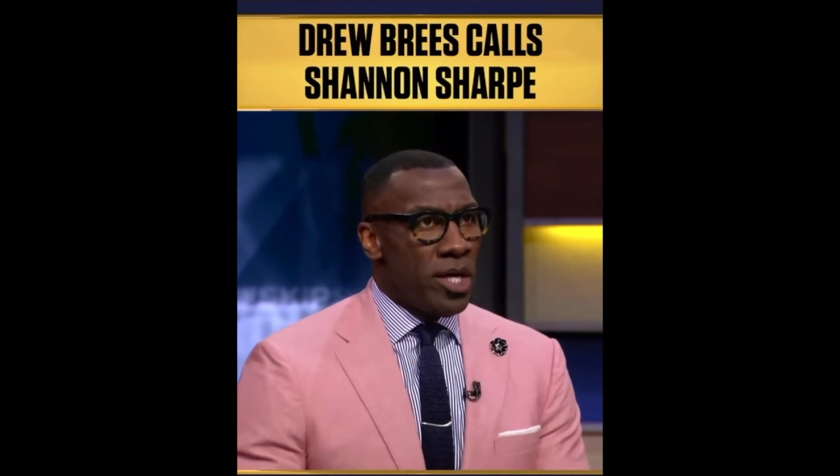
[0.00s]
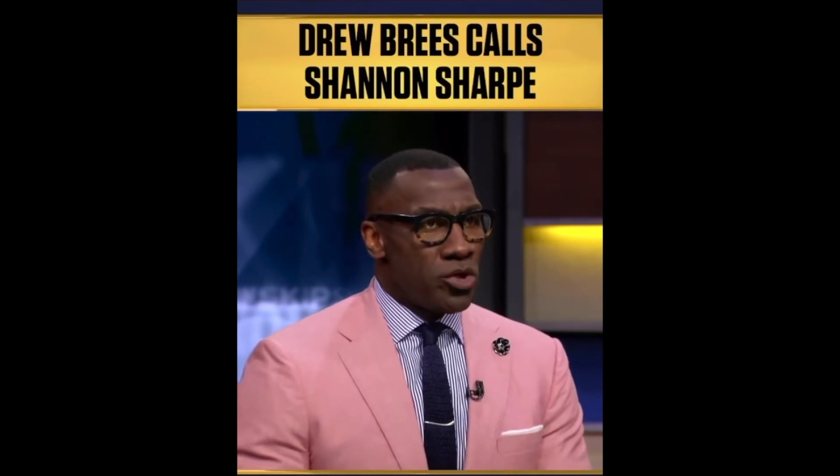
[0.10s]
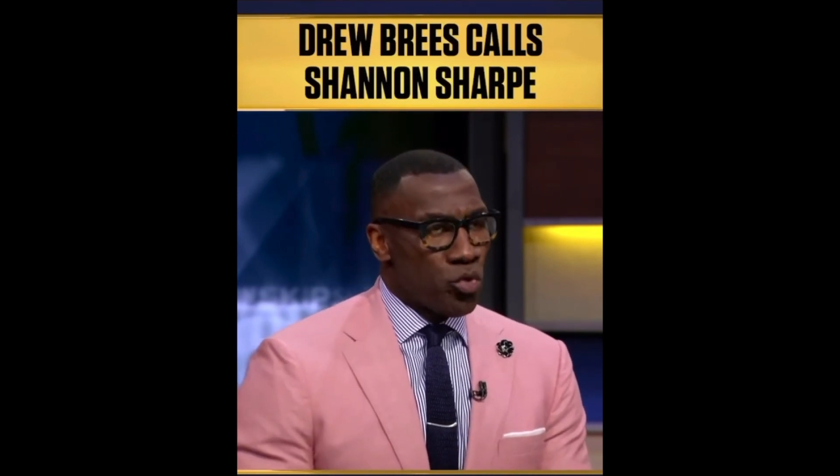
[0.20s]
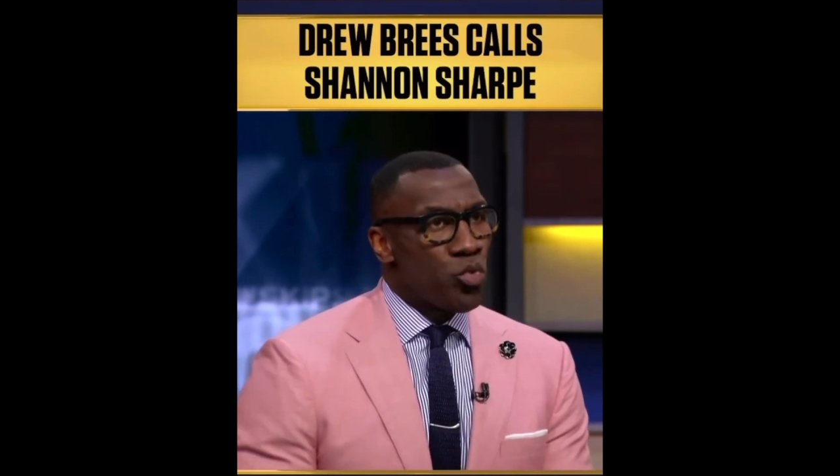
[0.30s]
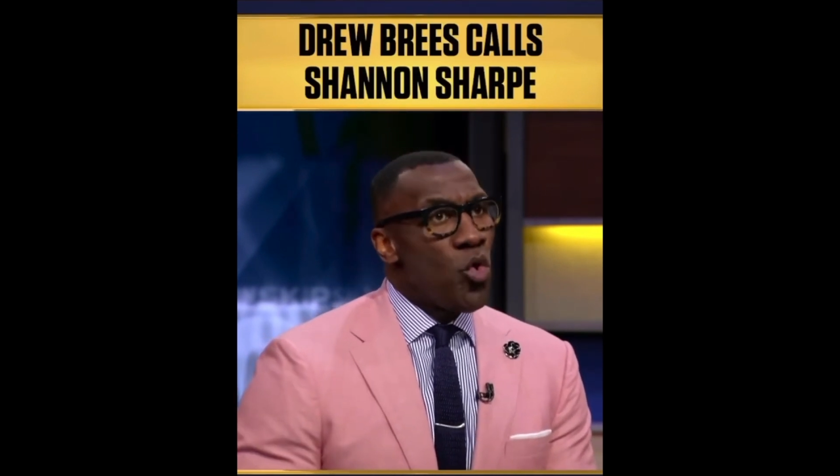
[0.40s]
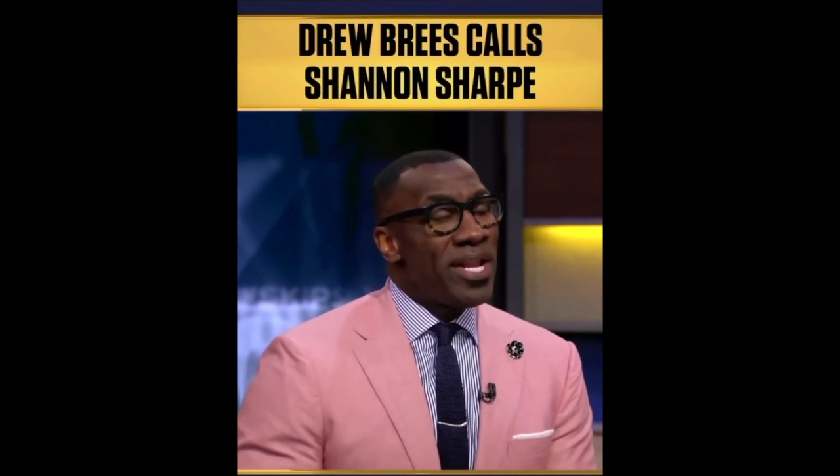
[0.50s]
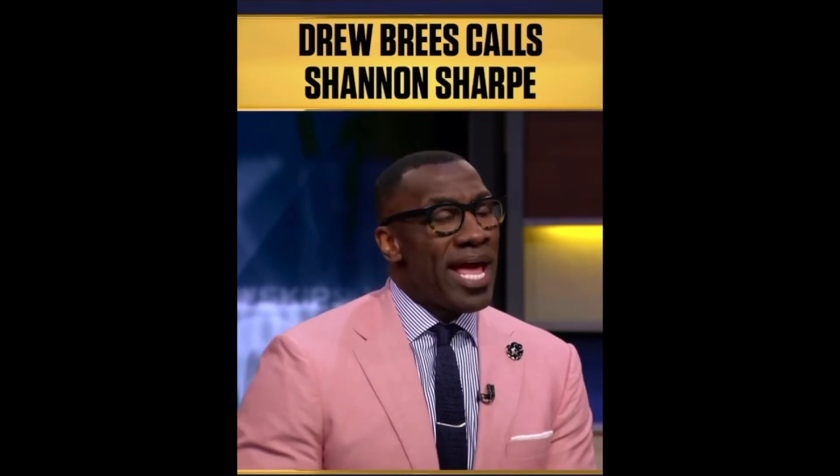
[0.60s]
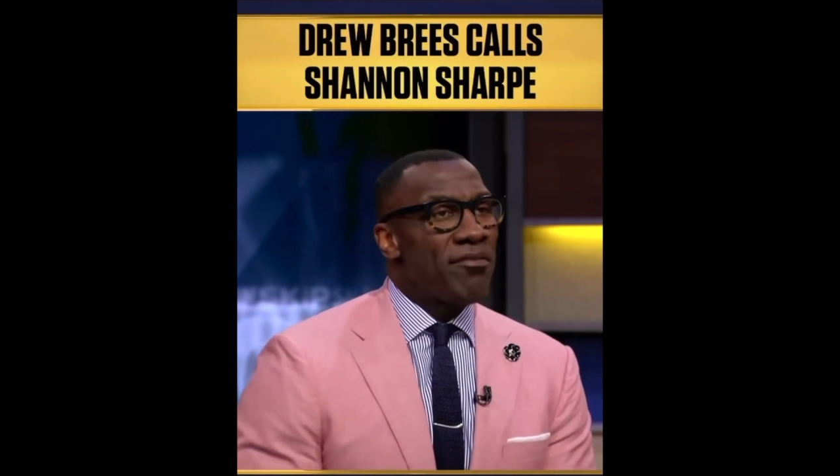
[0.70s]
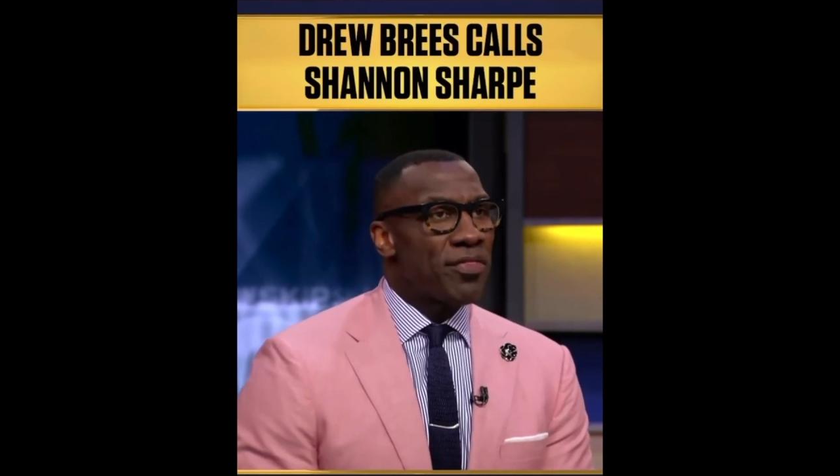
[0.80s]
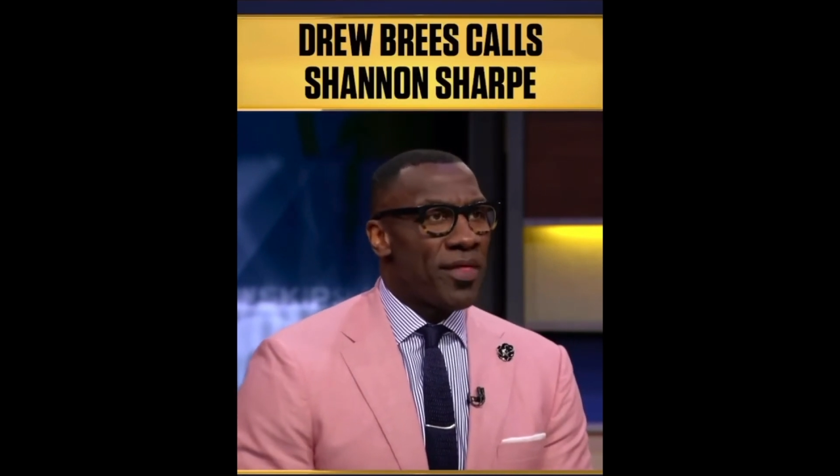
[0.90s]
to ruin
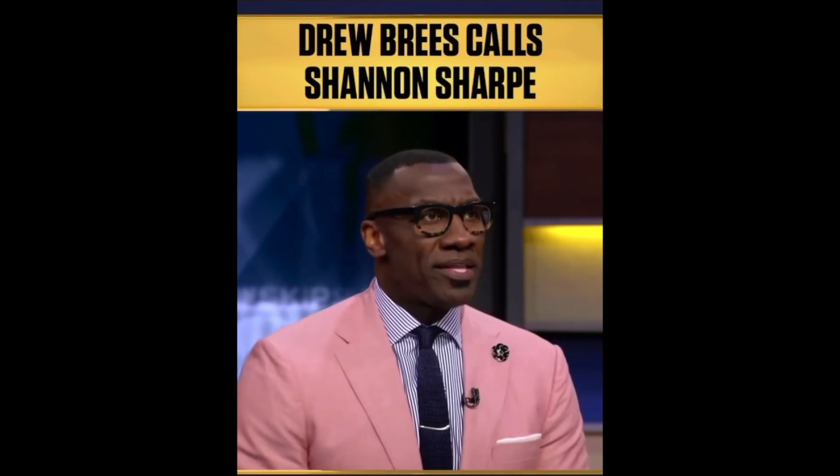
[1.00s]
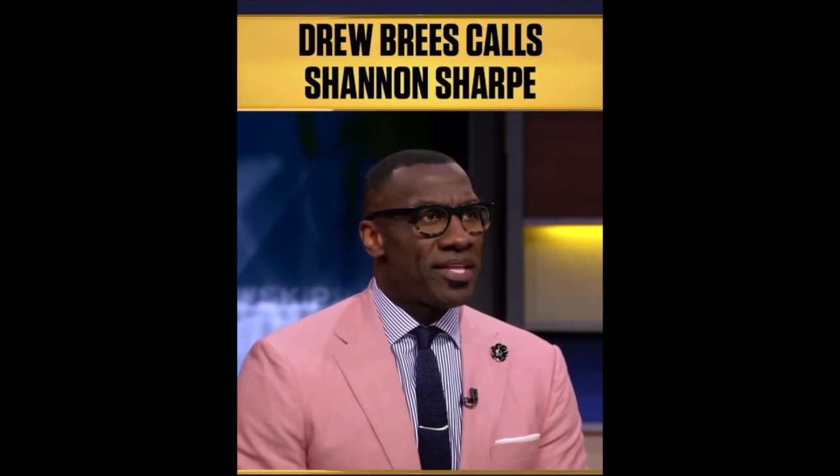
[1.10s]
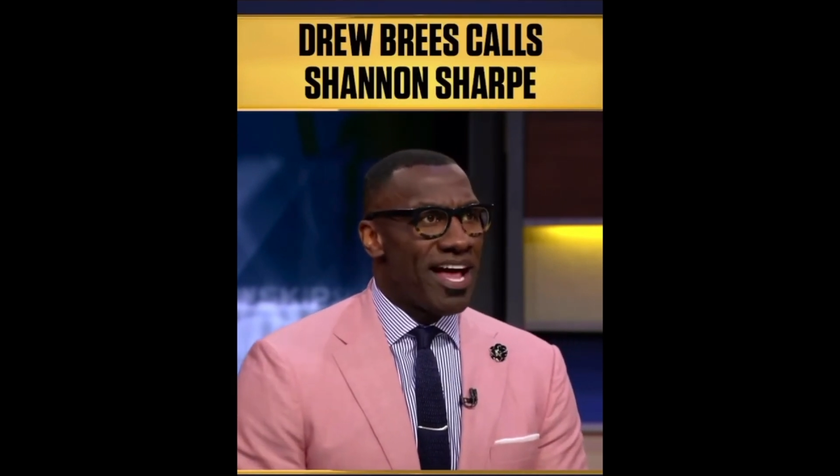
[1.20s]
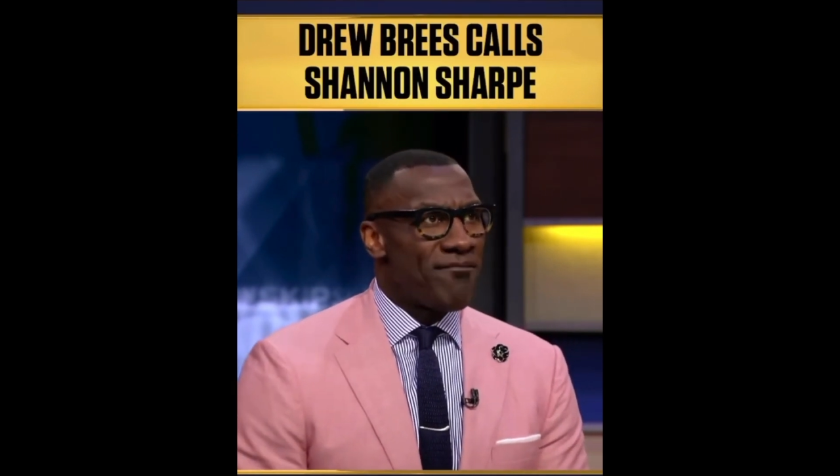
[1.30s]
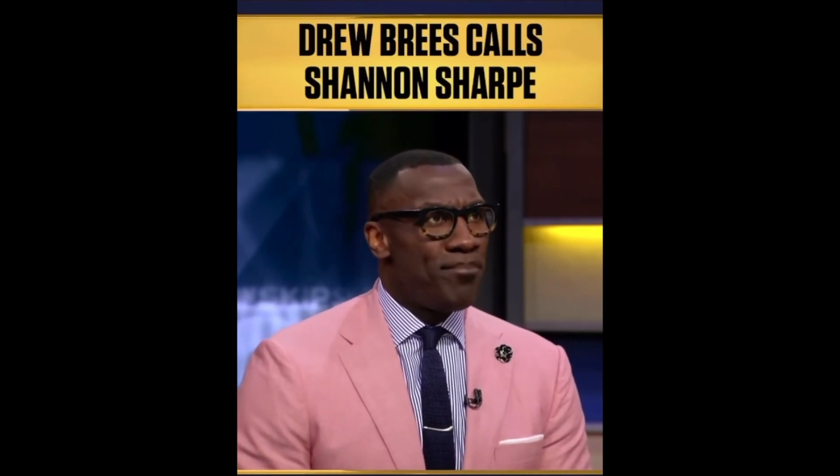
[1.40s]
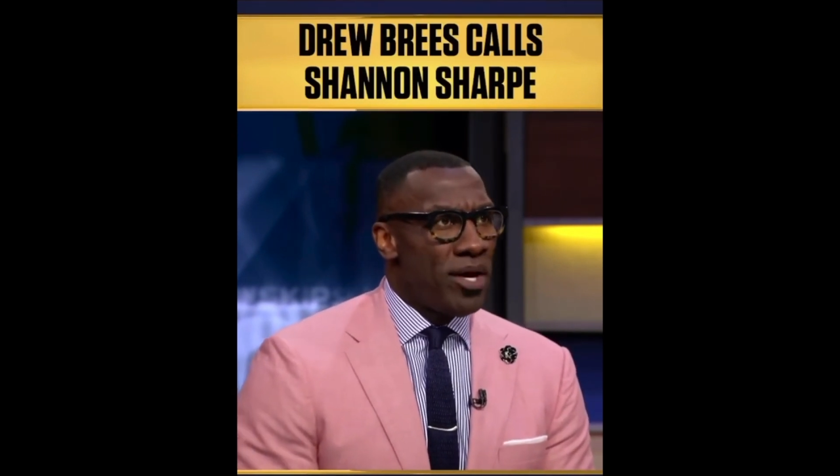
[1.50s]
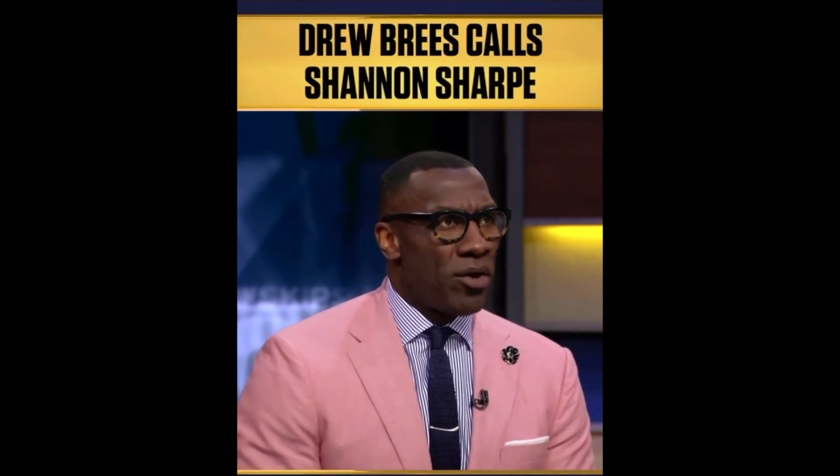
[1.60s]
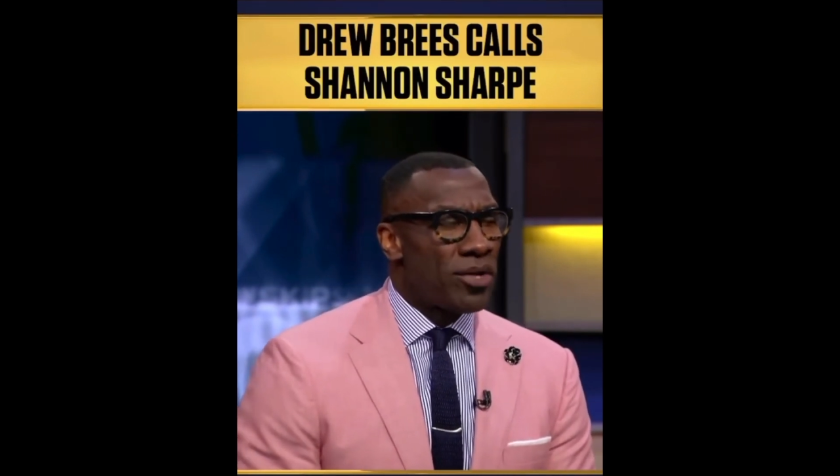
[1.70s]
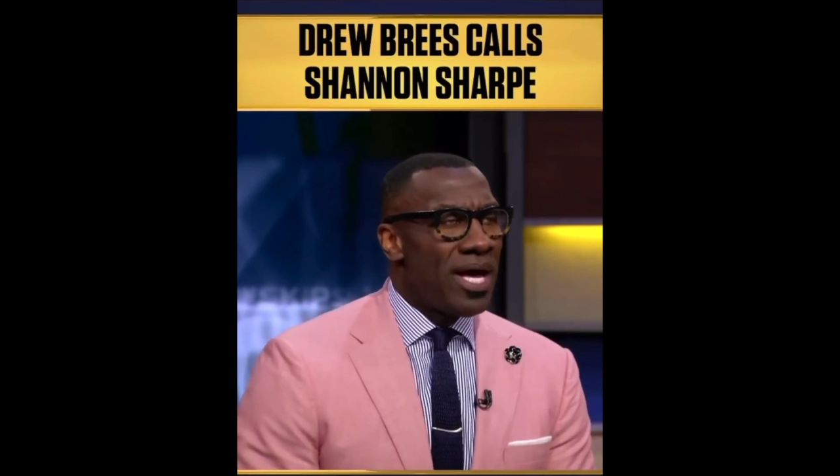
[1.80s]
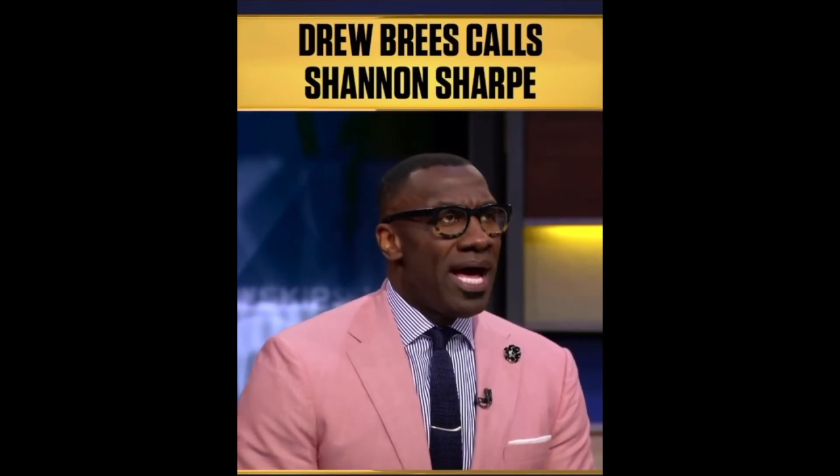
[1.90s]
everything that I've built.